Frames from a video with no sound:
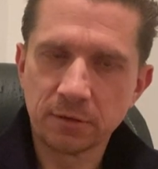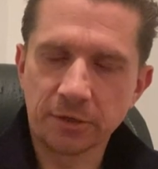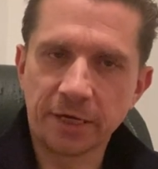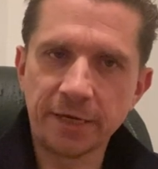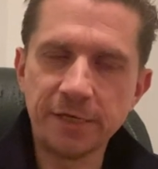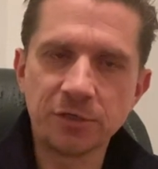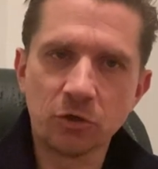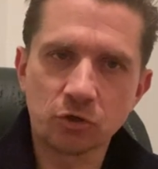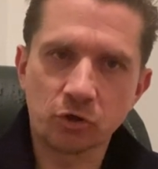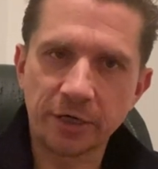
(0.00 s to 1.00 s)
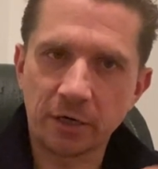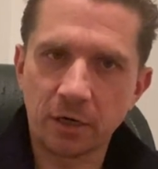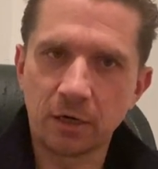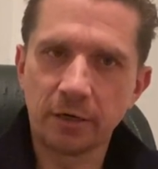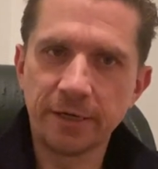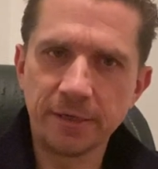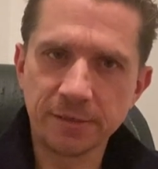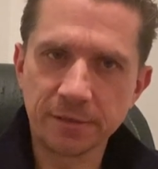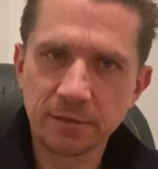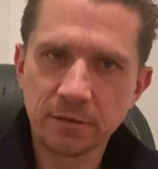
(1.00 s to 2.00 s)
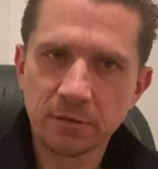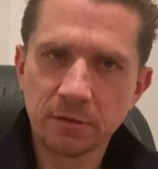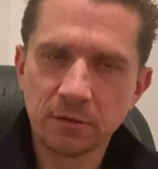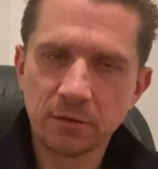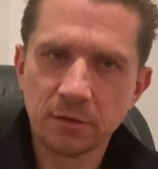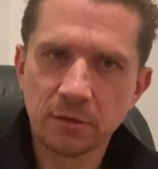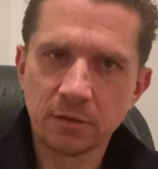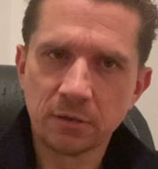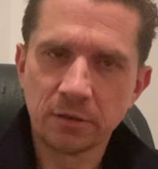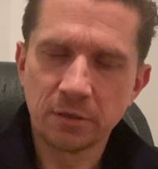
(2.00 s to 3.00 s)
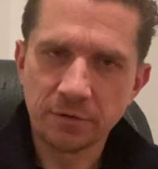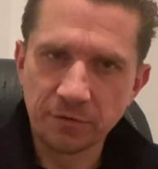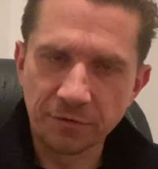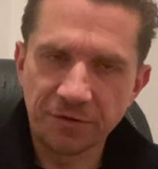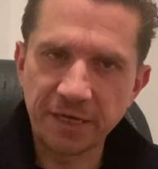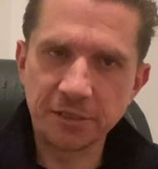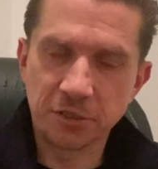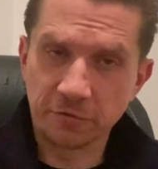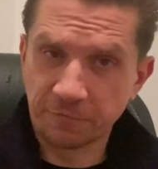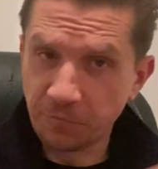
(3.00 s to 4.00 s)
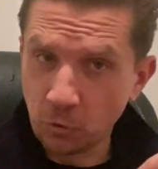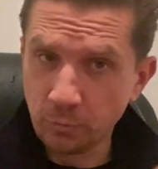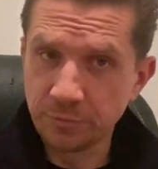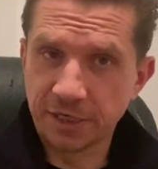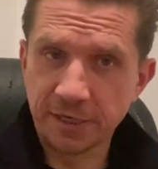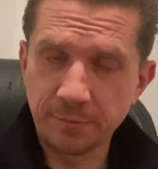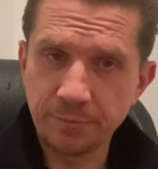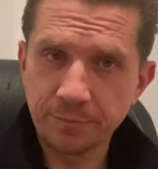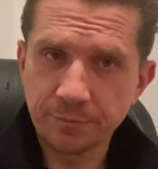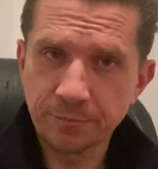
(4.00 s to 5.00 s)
Okay? He's not trying to hide the things that have formed him